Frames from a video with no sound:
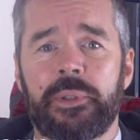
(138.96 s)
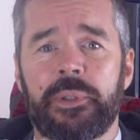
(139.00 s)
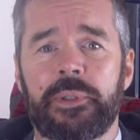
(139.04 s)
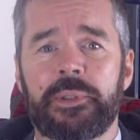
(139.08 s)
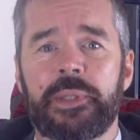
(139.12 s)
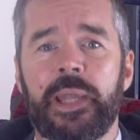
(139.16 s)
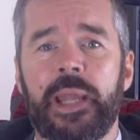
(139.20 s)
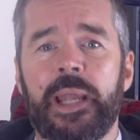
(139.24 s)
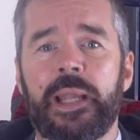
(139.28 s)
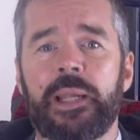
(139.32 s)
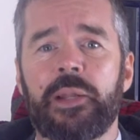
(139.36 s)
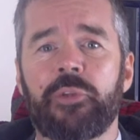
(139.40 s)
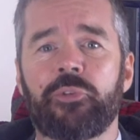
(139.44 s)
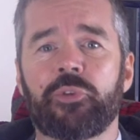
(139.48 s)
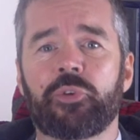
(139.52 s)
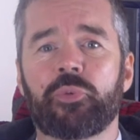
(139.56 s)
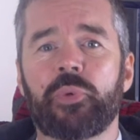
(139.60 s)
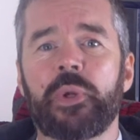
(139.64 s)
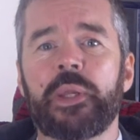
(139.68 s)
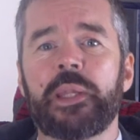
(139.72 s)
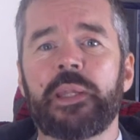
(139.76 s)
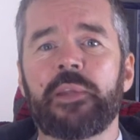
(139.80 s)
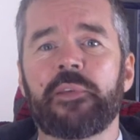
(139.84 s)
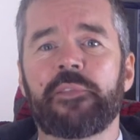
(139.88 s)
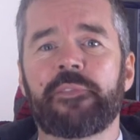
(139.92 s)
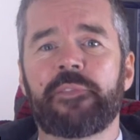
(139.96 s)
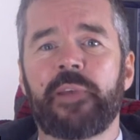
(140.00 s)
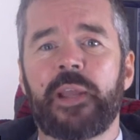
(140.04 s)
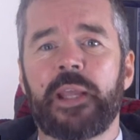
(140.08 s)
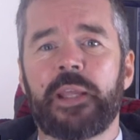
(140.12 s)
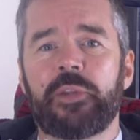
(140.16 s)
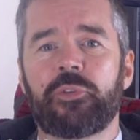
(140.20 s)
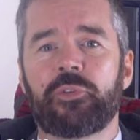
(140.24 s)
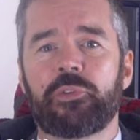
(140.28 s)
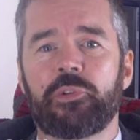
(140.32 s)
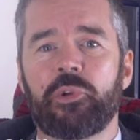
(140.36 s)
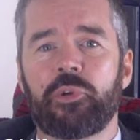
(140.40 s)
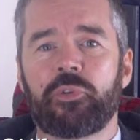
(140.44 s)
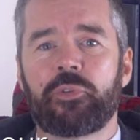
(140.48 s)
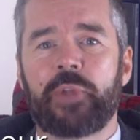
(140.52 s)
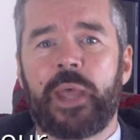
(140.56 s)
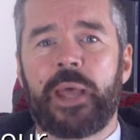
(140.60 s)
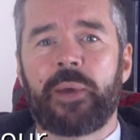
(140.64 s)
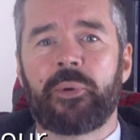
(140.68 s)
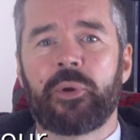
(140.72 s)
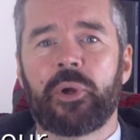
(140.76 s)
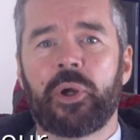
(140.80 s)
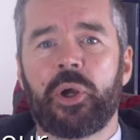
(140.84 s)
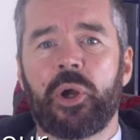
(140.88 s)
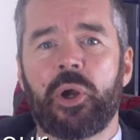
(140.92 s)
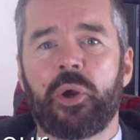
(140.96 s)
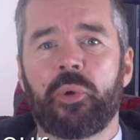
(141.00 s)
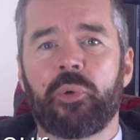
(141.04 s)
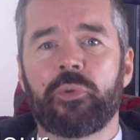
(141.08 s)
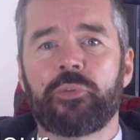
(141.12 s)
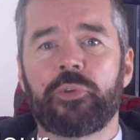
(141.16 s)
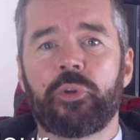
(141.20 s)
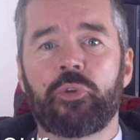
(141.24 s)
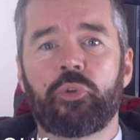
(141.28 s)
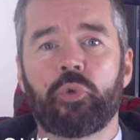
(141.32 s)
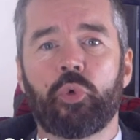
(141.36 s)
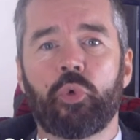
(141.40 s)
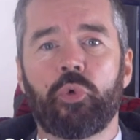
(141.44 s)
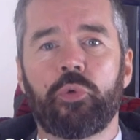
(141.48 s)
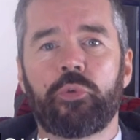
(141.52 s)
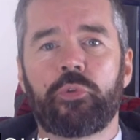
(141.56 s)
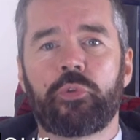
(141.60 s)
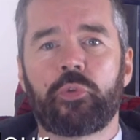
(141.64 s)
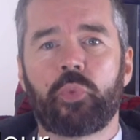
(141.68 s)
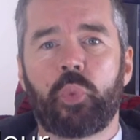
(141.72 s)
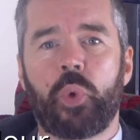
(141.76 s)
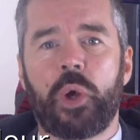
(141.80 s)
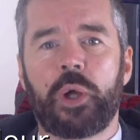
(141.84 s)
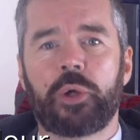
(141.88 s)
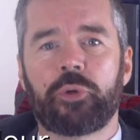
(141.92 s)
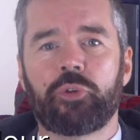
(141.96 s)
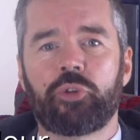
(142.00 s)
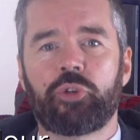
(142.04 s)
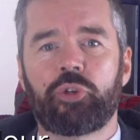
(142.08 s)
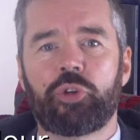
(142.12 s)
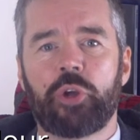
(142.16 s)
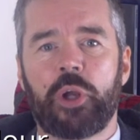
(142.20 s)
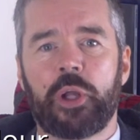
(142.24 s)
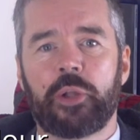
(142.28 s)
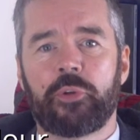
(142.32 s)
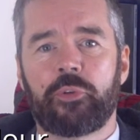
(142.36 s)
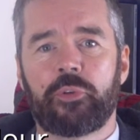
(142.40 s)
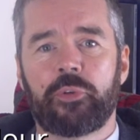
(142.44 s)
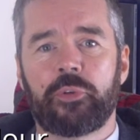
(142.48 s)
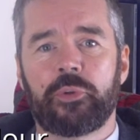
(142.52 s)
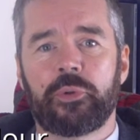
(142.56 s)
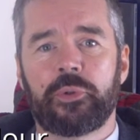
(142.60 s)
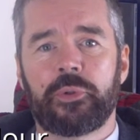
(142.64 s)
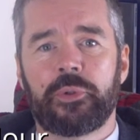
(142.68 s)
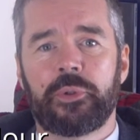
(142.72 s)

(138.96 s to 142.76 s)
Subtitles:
Naylor's grinning face looked out at her as the door swung shut.